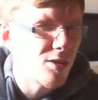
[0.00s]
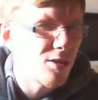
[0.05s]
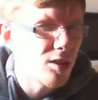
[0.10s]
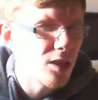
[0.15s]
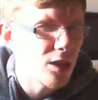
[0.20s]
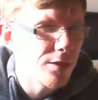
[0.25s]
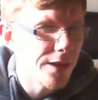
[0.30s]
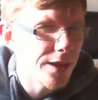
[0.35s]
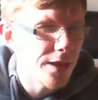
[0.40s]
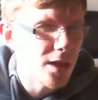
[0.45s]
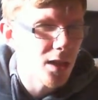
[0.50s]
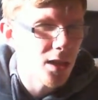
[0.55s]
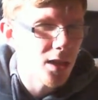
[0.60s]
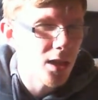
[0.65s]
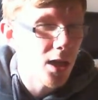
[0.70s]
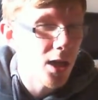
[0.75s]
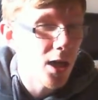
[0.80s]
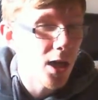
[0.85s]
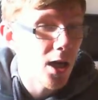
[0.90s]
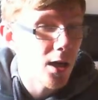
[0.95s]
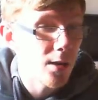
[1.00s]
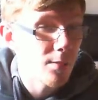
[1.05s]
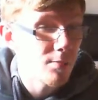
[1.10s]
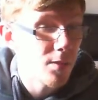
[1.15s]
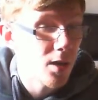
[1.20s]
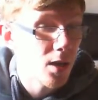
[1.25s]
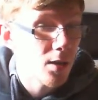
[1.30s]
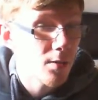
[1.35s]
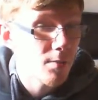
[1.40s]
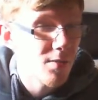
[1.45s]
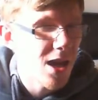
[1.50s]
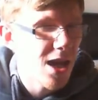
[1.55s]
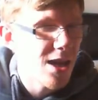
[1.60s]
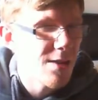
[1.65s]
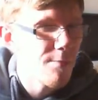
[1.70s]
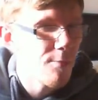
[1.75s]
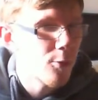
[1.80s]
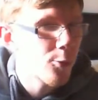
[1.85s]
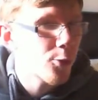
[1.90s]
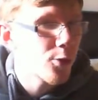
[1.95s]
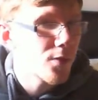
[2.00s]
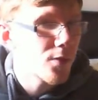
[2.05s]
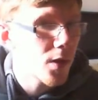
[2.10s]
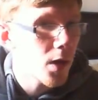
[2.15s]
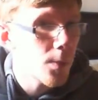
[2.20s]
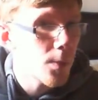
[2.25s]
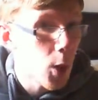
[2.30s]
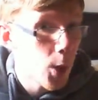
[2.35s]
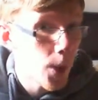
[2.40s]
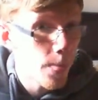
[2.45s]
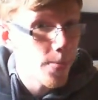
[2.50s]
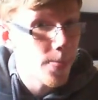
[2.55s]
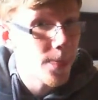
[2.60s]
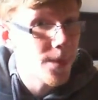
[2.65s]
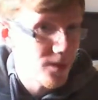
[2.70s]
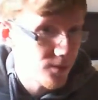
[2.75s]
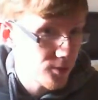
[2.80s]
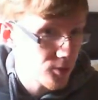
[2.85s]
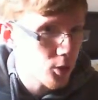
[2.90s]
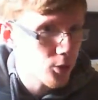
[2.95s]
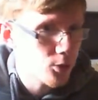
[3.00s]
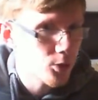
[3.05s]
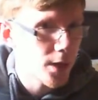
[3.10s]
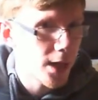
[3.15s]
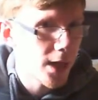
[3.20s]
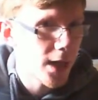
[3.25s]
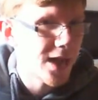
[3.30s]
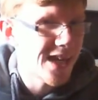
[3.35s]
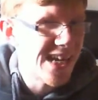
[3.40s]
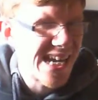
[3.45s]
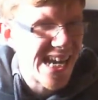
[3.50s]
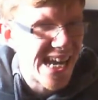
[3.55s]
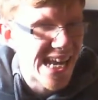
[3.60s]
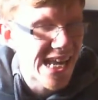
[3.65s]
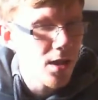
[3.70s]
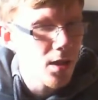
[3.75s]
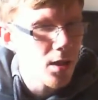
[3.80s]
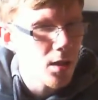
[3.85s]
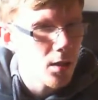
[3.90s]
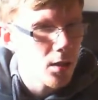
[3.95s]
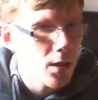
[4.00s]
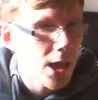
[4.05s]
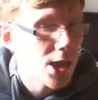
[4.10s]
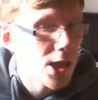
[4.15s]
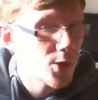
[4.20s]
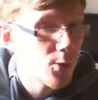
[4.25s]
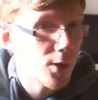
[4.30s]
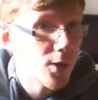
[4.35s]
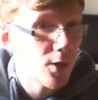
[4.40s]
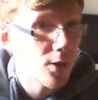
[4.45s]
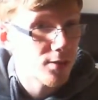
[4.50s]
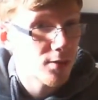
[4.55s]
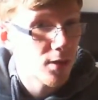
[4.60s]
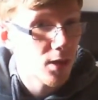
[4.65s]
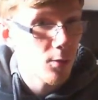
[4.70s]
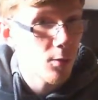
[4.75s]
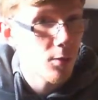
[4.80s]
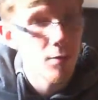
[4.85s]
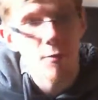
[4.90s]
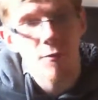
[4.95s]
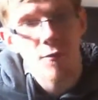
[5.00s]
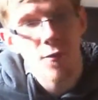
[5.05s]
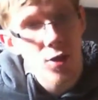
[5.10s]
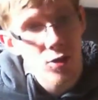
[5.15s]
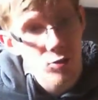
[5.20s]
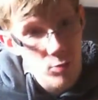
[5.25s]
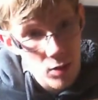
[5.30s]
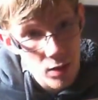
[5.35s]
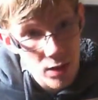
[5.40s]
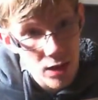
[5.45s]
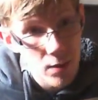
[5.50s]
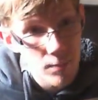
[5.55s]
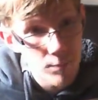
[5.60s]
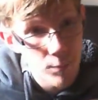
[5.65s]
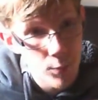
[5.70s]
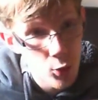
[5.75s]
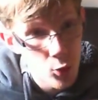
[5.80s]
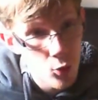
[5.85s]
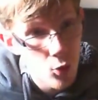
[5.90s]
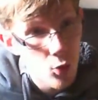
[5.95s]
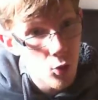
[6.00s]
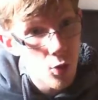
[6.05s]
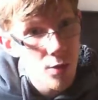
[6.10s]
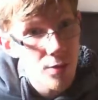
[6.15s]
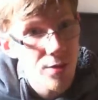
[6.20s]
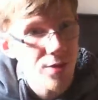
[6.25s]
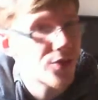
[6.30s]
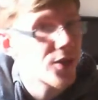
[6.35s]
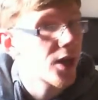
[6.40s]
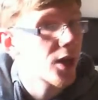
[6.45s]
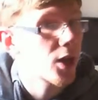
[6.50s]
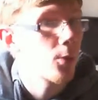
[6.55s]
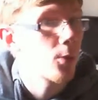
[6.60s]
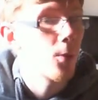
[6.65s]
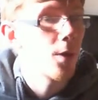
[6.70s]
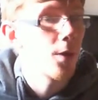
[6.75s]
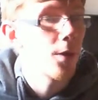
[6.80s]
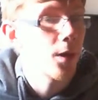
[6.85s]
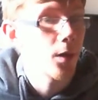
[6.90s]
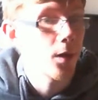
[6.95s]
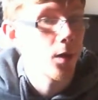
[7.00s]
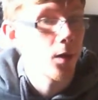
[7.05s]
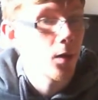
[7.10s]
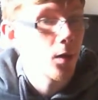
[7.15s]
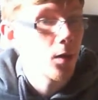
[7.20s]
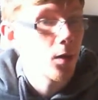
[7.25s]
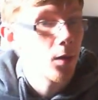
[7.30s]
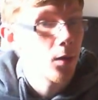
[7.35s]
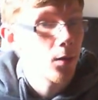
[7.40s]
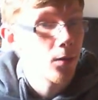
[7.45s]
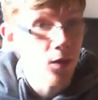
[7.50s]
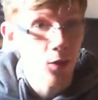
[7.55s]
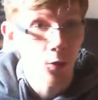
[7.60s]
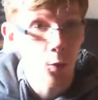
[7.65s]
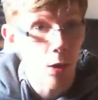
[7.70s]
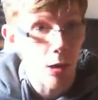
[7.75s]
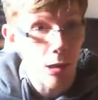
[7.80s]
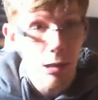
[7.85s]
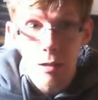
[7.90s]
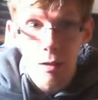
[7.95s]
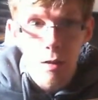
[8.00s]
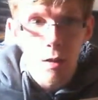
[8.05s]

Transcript: on doing, improving upon the structure deck idea, and so I got a second one. The first one I'll keep pure, the second one, this one,